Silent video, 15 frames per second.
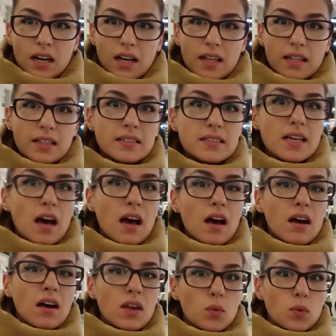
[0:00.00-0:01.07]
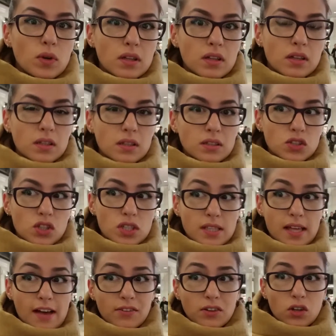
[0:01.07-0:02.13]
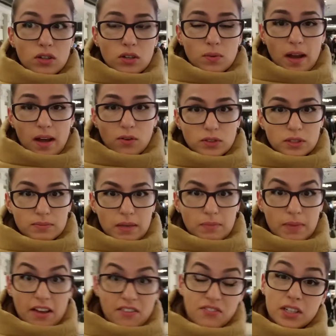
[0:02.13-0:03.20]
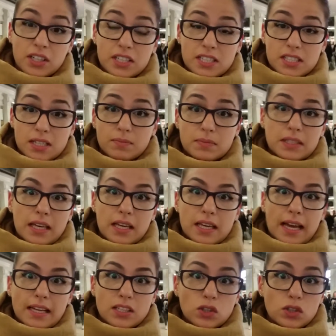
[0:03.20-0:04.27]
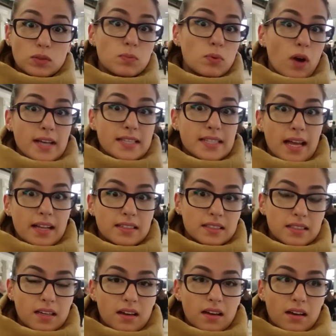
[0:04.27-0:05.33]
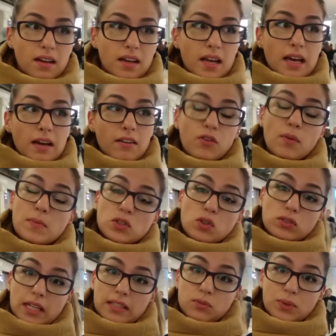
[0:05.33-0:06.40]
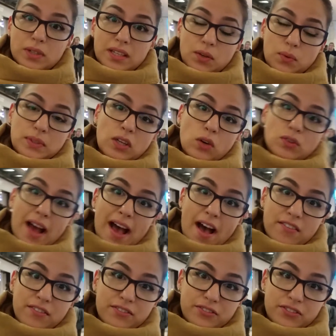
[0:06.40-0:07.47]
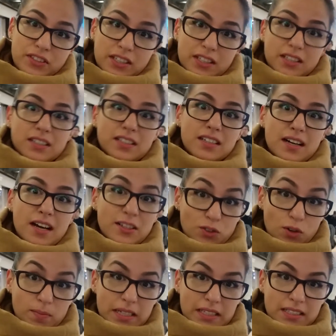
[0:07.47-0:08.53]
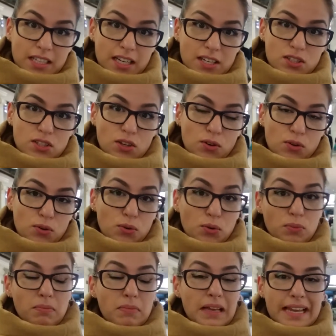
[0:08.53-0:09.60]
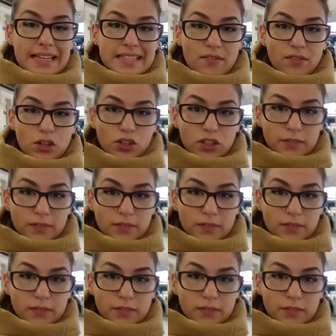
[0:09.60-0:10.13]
And I will just have a look around. Maybe I find something at a good price at from a store that we don't have in Romania. So let's have a look.